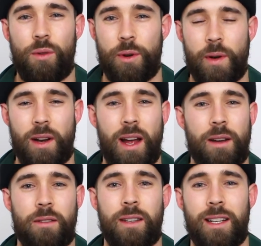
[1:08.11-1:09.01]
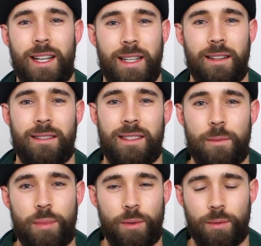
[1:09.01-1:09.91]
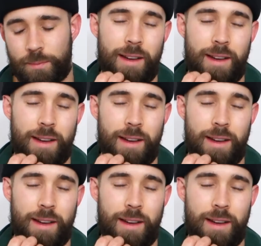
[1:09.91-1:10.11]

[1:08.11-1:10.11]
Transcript: order online, clean, simple.